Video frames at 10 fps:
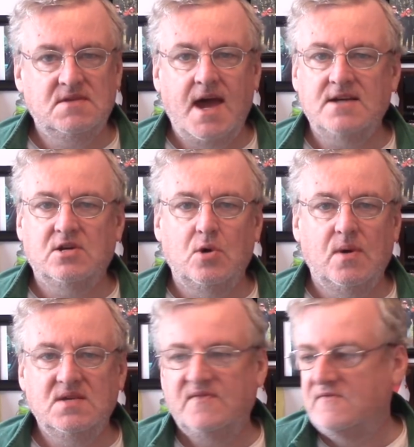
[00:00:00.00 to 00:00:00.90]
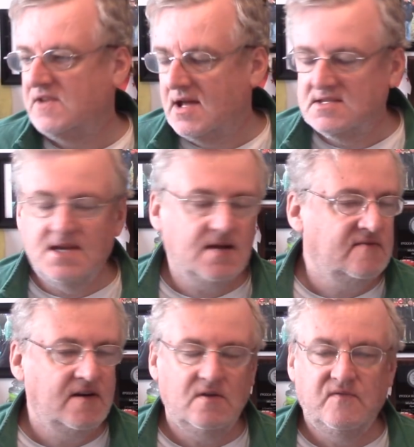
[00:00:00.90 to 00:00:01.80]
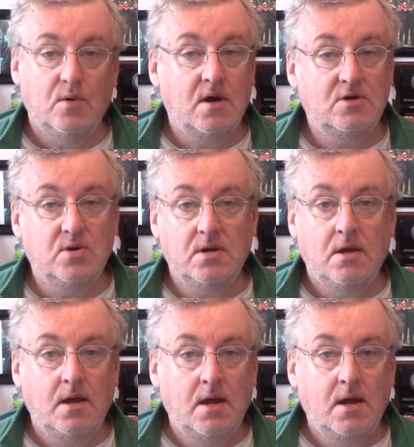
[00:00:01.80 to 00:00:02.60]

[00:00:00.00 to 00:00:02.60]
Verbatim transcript: Tactical race, 59 second final 400.